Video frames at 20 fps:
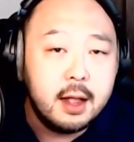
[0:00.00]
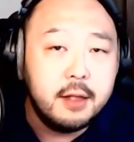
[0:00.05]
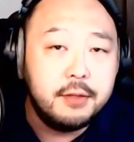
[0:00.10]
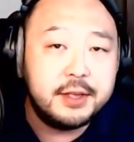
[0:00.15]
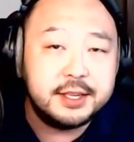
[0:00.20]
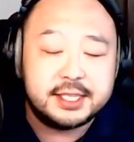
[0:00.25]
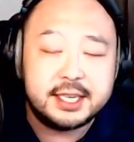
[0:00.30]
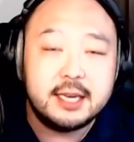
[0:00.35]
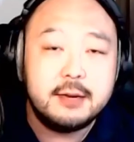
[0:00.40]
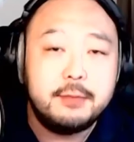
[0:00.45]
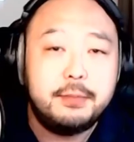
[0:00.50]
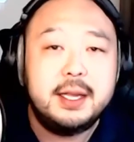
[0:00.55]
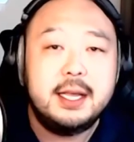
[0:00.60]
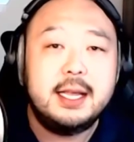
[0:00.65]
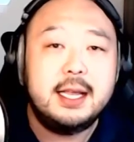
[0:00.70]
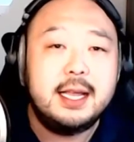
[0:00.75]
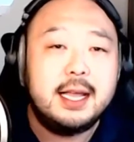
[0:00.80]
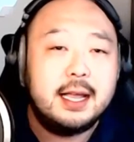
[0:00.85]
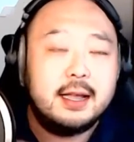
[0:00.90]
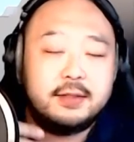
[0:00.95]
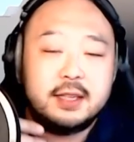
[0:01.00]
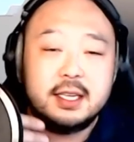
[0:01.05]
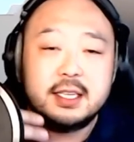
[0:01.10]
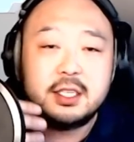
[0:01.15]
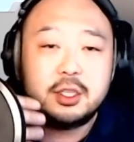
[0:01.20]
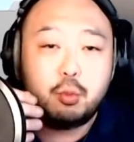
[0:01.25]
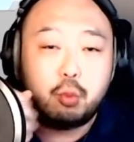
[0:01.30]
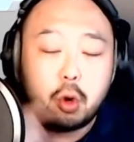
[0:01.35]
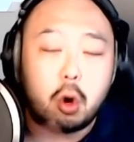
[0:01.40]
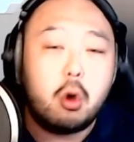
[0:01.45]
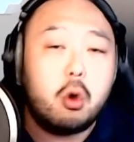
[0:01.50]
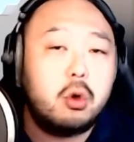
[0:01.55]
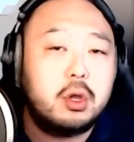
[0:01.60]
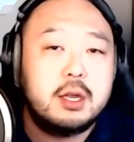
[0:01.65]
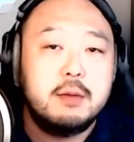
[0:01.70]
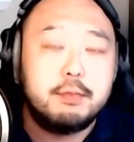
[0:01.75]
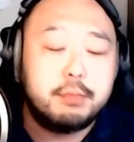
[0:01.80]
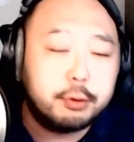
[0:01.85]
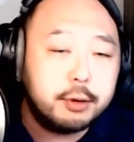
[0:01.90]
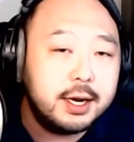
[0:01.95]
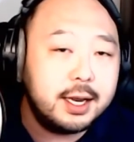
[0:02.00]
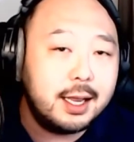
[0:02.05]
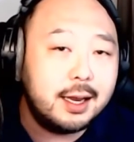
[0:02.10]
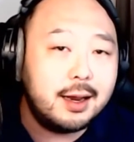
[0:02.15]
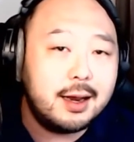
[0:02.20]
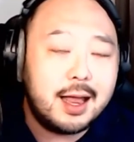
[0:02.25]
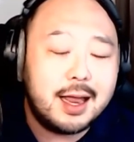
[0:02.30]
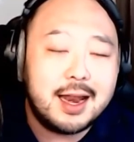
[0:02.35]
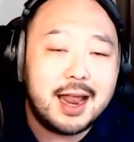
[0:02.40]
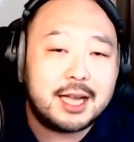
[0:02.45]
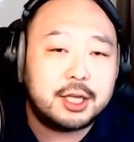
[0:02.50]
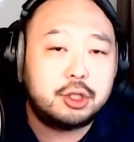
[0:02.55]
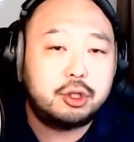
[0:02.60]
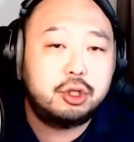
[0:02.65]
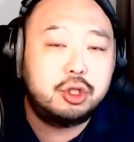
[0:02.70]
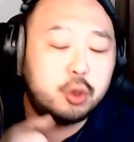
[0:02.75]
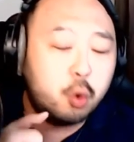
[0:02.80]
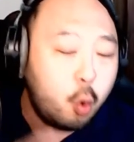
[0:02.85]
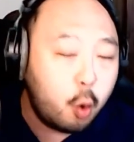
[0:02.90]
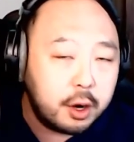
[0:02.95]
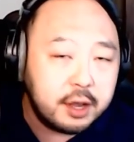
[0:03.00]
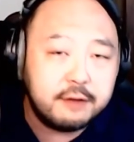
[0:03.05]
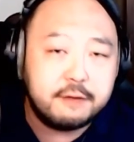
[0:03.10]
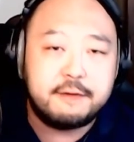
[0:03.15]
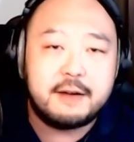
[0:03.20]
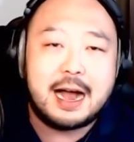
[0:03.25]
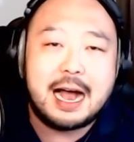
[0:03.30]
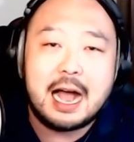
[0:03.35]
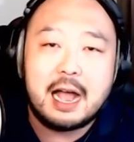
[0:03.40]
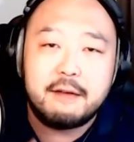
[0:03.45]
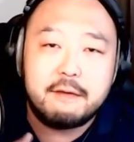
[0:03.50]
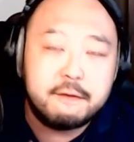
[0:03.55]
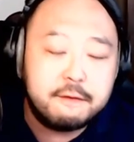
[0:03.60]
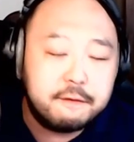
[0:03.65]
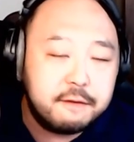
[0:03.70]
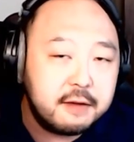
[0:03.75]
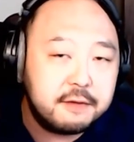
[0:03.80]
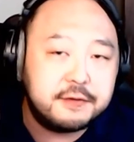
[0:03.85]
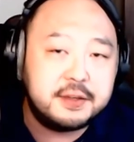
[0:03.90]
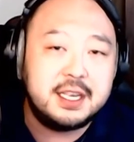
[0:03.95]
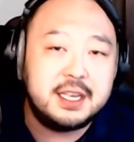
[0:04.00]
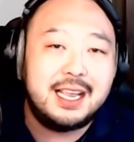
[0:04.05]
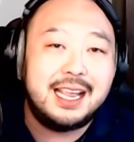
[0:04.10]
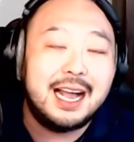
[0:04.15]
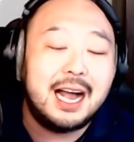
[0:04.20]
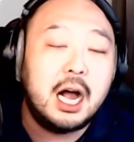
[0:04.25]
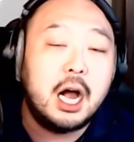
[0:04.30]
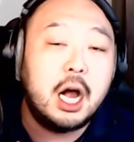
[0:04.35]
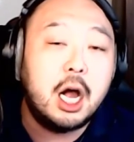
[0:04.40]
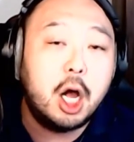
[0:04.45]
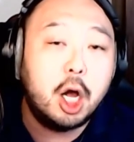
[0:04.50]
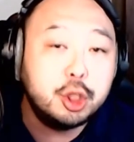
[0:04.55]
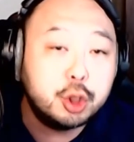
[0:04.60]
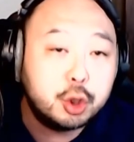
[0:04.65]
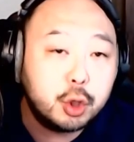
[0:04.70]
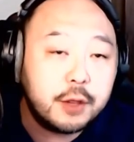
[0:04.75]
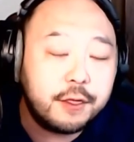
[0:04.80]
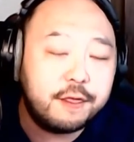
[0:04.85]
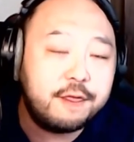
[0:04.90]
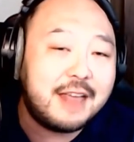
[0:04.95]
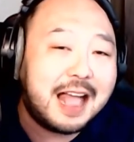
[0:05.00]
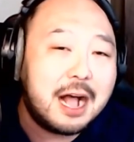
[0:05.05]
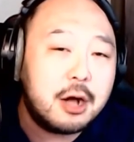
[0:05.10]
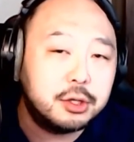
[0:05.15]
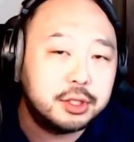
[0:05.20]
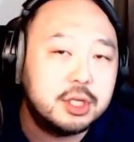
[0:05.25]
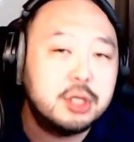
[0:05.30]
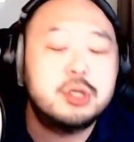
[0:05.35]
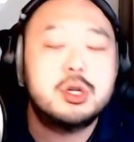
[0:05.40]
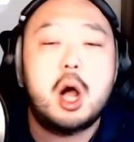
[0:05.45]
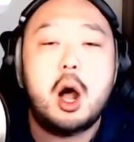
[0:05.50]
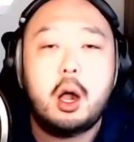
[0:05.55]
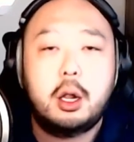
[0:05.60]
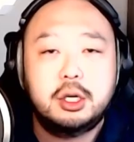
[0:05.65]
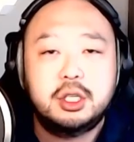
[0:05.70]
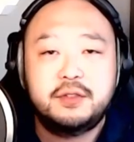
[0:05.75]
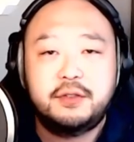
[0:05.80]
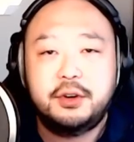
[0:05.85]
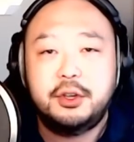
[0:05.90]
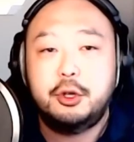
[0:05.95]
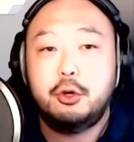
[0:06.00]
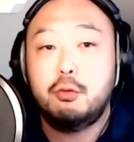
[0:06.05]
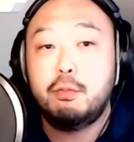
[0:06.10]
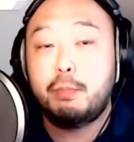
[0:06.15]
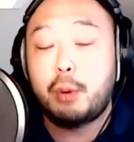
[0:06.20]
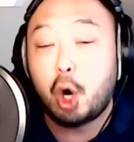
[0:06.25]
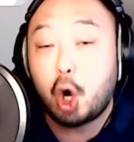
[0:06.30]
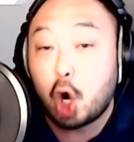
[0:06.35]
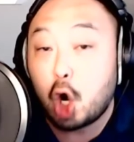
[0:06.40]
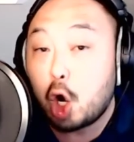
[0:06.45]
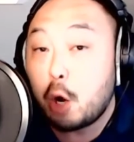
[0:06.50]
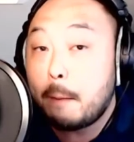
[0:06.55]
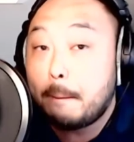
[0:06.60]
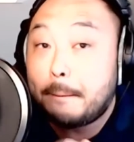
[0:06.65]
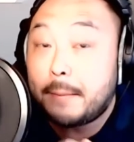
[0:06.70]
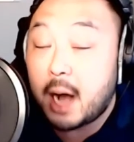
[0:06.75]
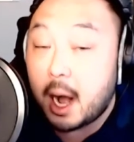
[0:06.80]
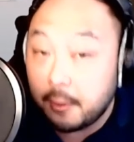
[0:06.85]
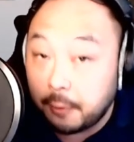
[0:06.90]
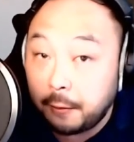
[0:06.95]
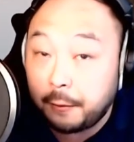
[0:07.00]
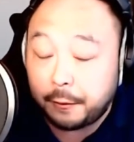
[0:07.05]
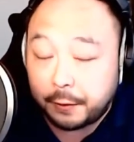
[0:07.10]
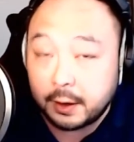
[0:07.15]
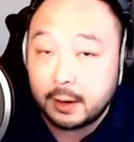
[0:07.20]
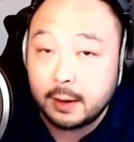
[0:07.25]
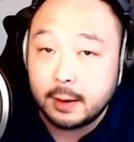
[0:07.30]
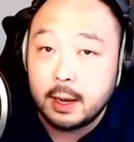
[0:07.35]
This role can bring in an extra $25, $50, $100,000 for you per month